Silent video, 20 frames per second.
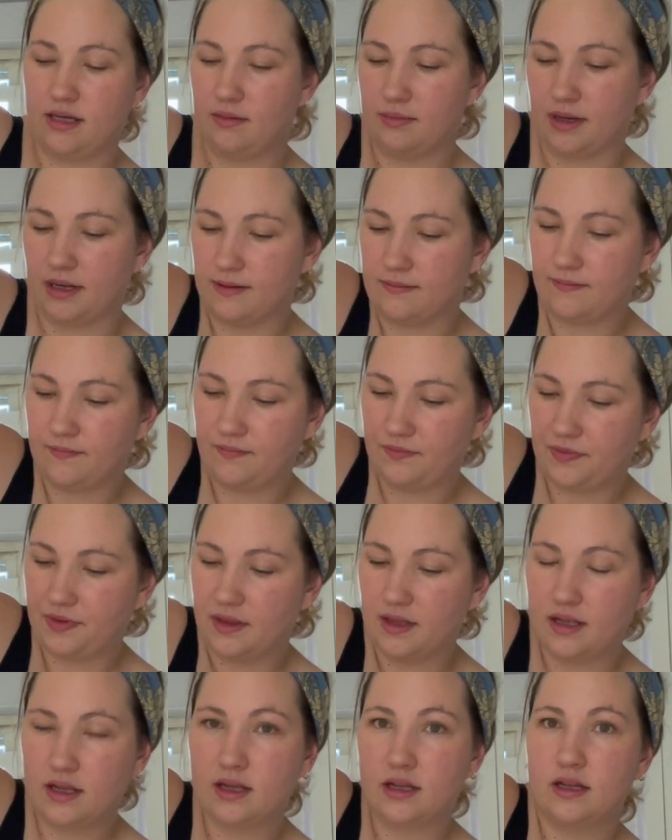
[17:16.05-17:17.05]
but
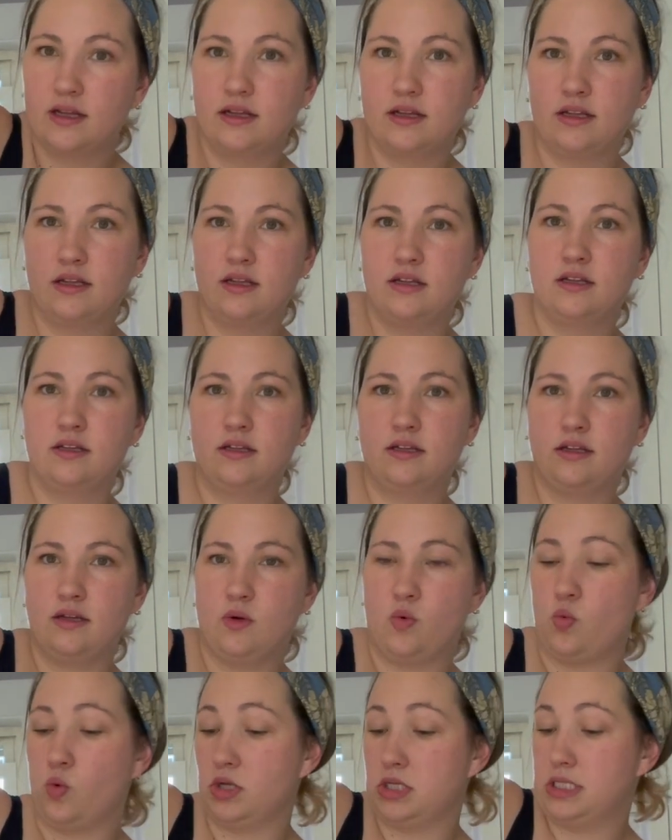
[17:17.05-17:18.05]

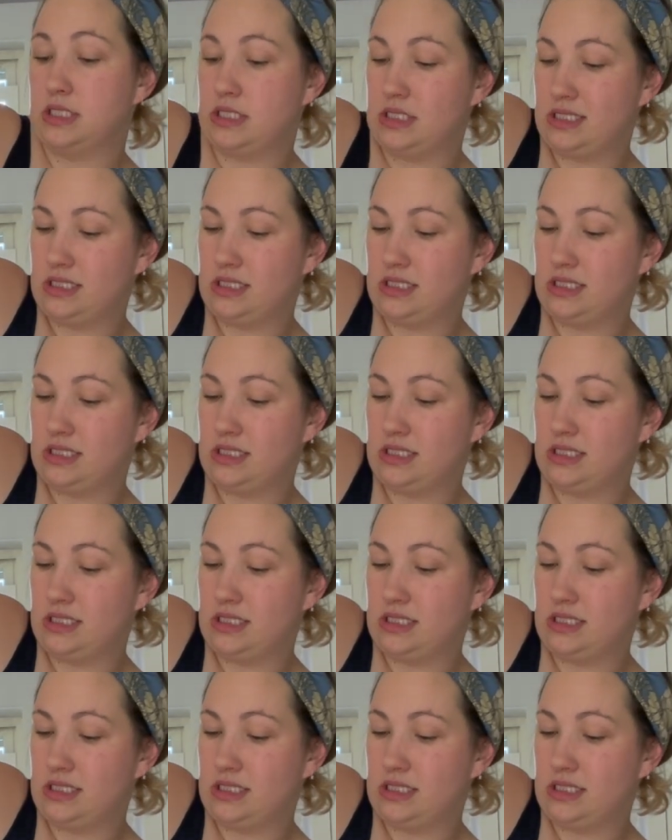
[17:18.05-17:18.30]
we'll see.